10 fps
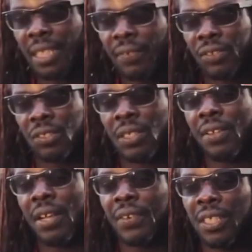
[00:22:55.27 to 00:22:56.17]
give to
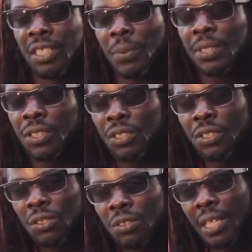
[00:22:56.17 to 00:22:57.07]
other Africans wanting
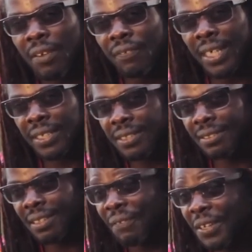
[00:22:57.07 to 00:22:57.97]
to affect
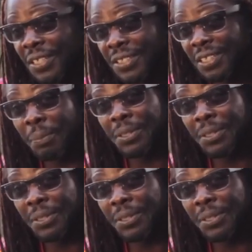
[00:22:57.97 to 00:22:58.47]
Africans in a